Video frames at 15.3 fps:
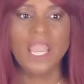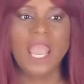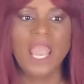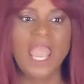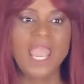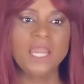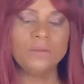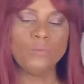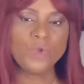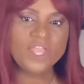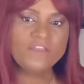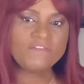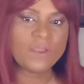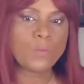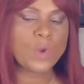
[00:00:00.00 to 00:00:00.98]
And
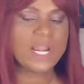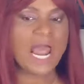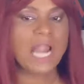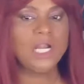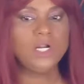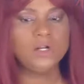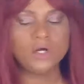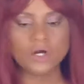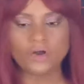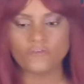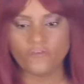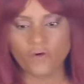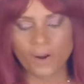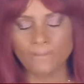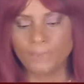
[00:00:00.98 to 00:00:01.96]
even when I look
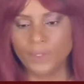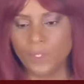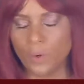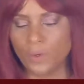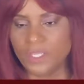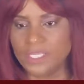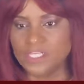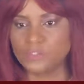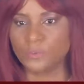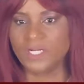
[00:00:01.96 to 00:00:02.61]
for employees,